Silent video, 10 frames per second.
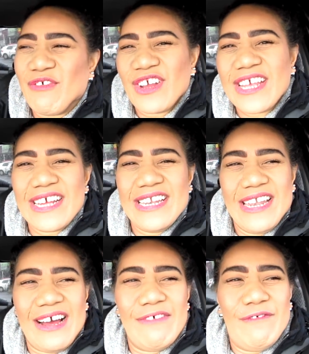Freaking
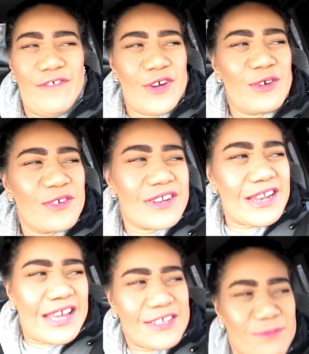love food.
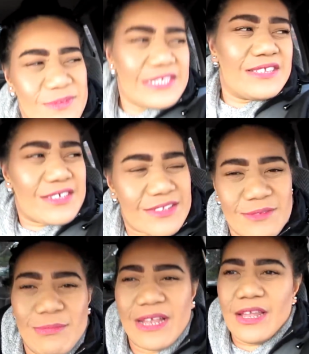Like, ugh,
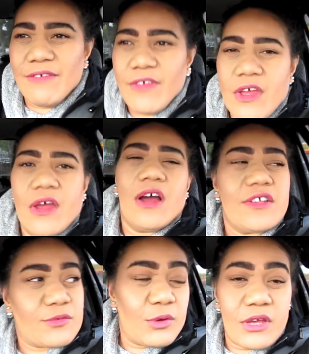it's my life.
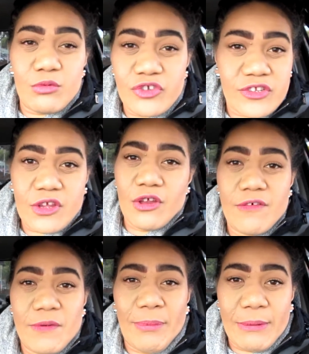I swear, we're just going
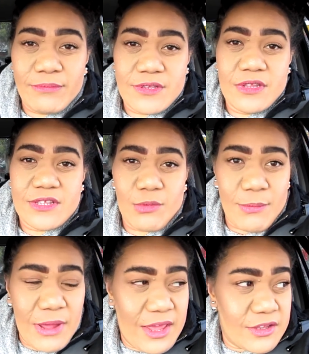over bumps. So that's
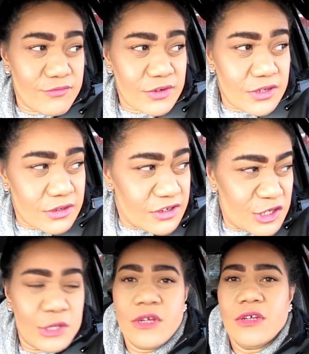why my head's really
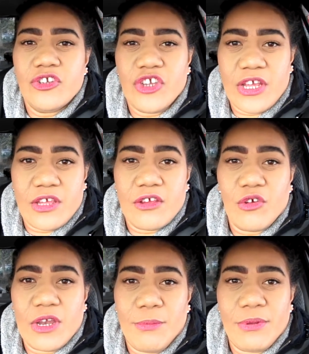shaky
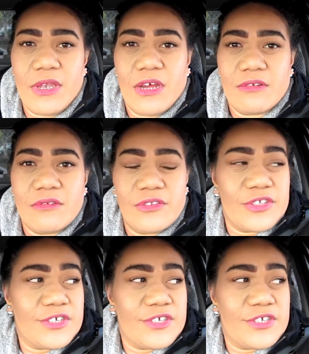going up and down.